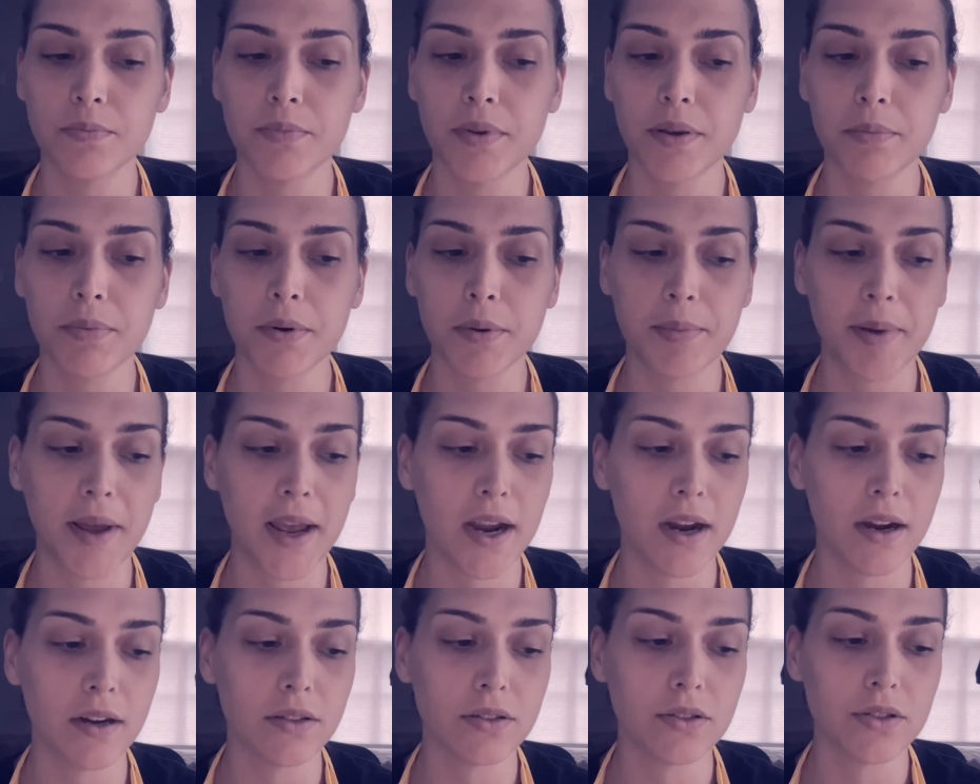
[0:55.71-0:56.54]
be
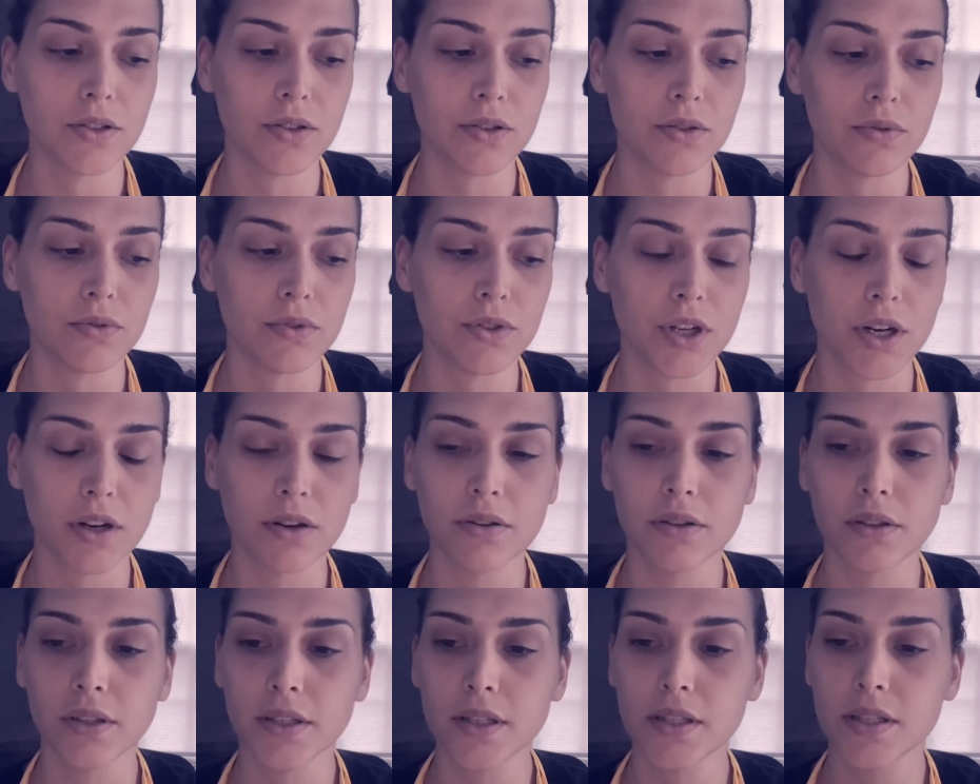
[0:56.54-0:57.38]
prepared to
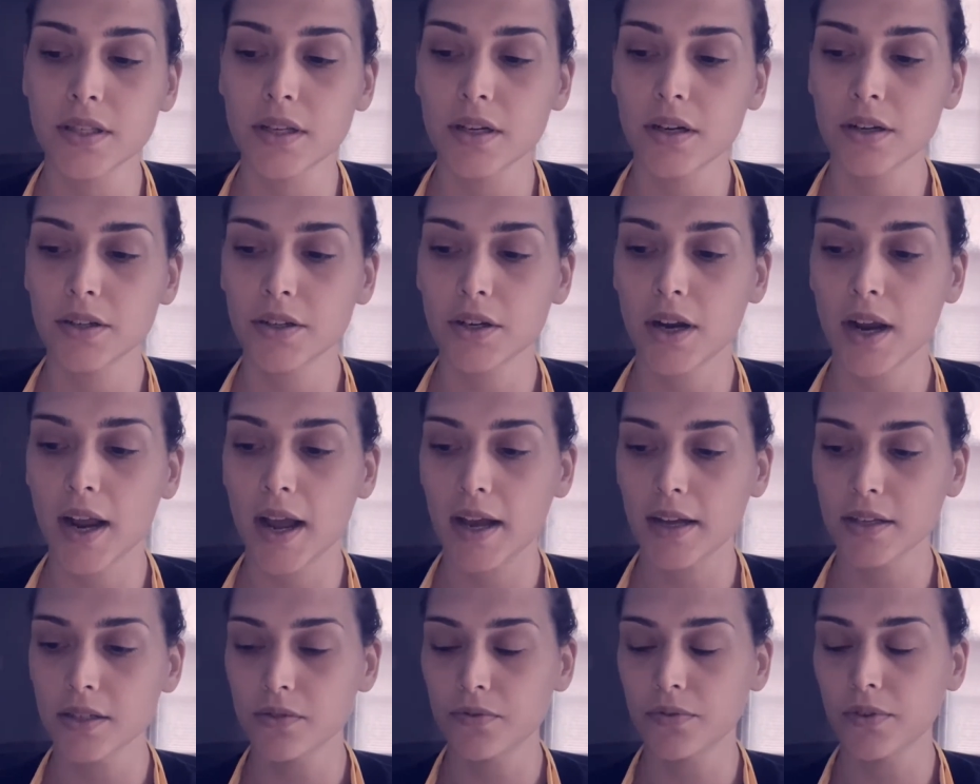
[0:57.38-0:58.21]
generally sit on your
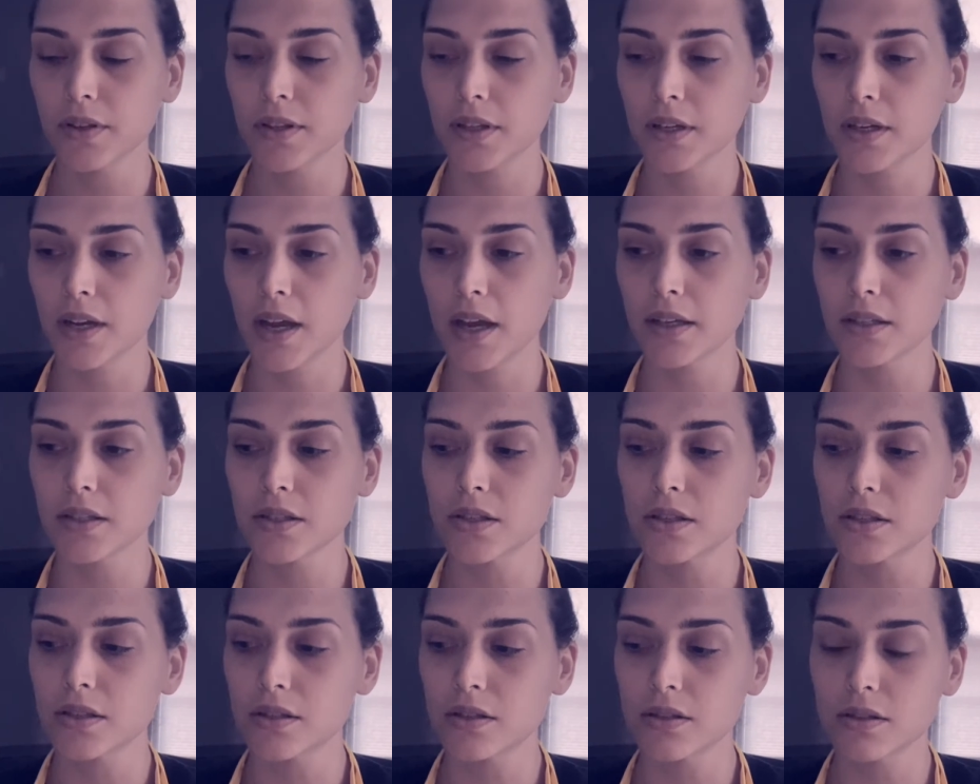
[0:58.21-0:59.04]
ass for the
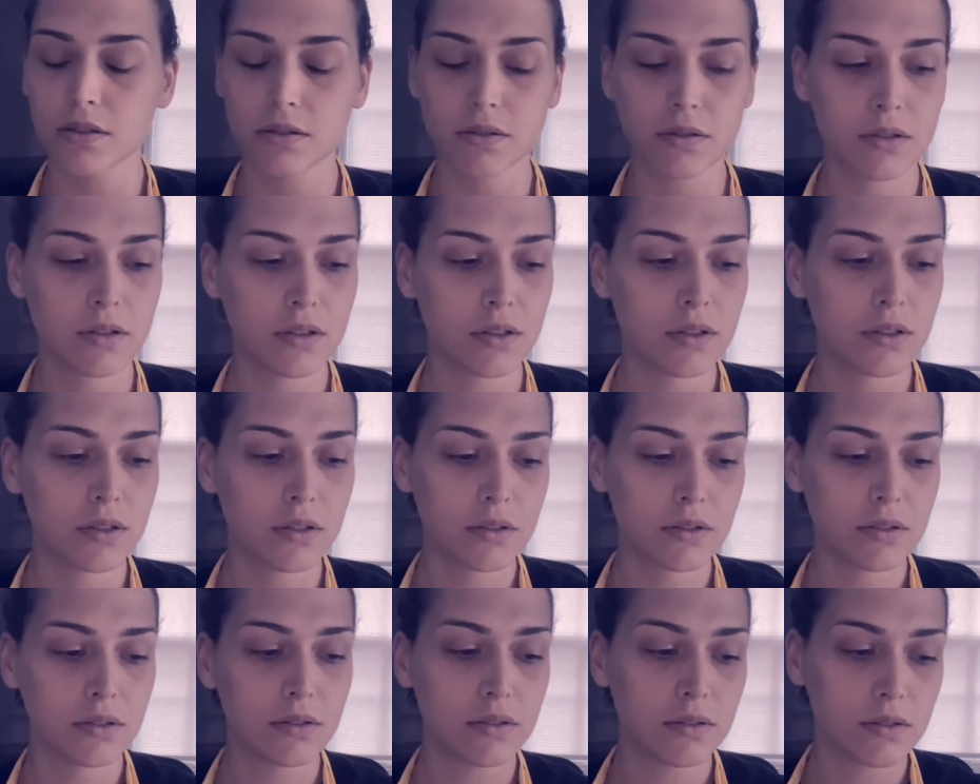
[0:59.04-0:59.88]
next
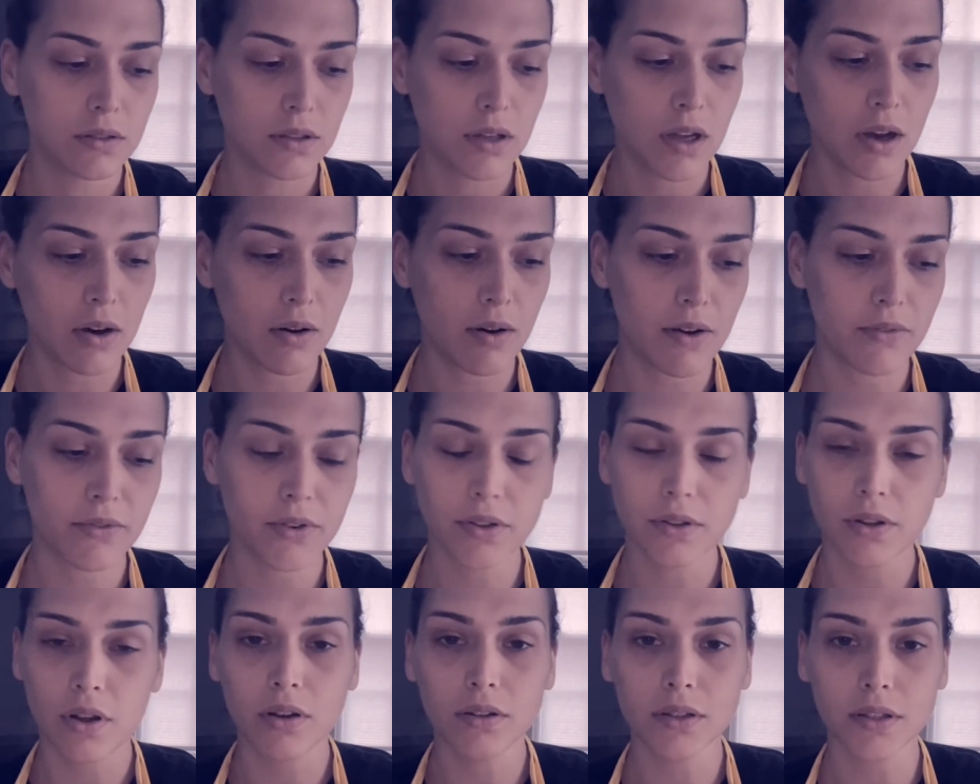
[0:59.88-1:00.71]
however
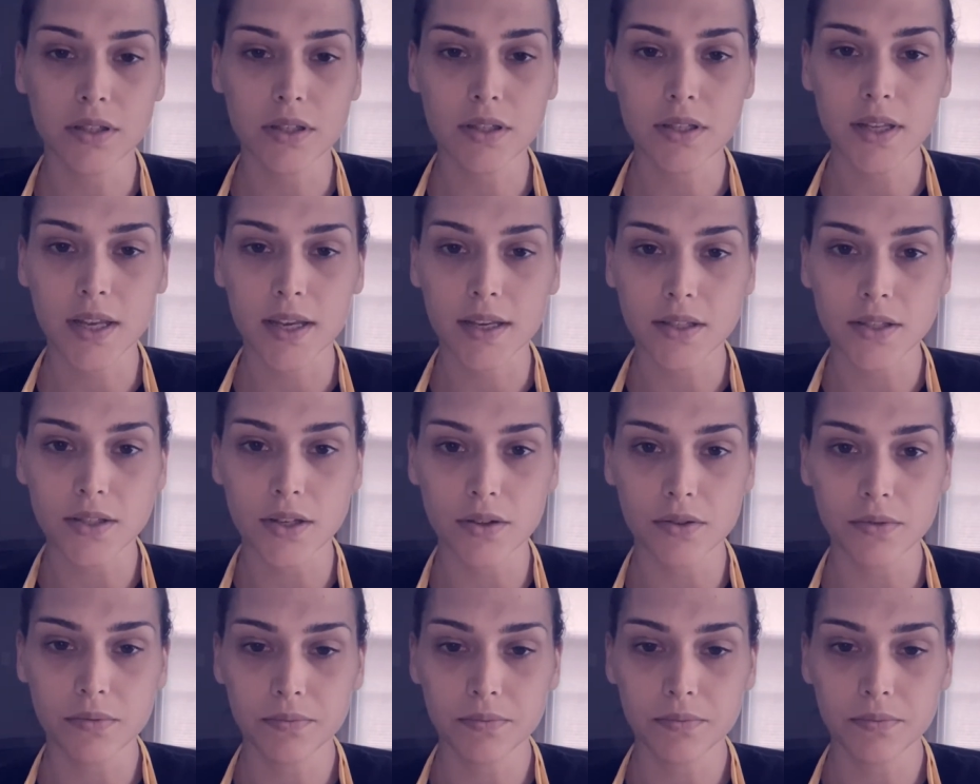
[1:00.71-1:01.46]
long this takes you.